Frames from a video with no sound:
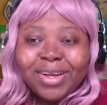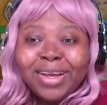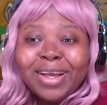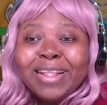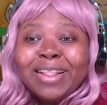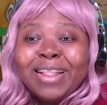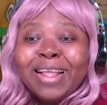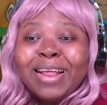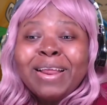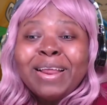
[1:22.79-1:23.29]

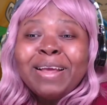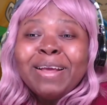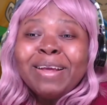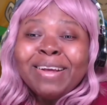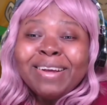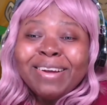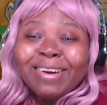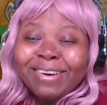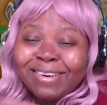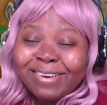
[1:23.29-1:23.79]
Then
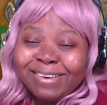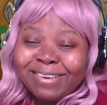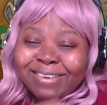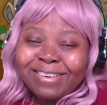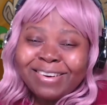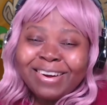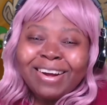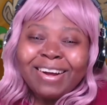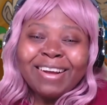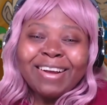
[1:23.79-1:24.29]

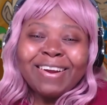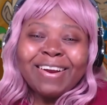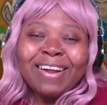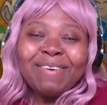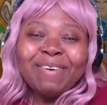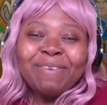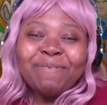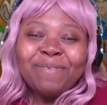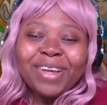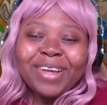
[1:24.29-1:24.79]
how can I
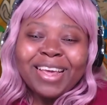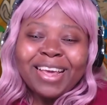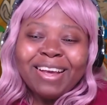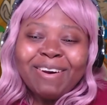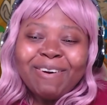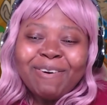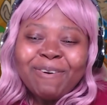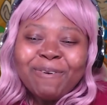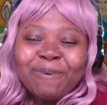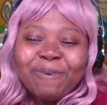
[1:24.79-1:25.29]

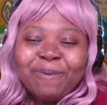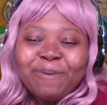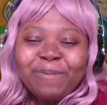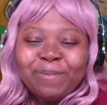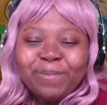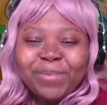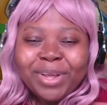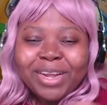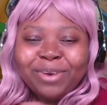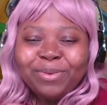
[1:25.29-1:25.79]
forget Uncle
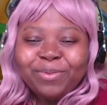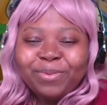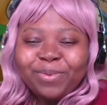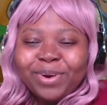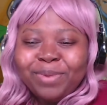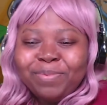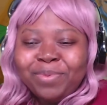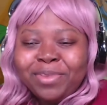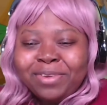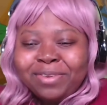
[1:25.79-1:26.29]
being
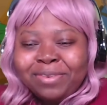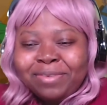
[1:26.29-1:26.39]
ripped?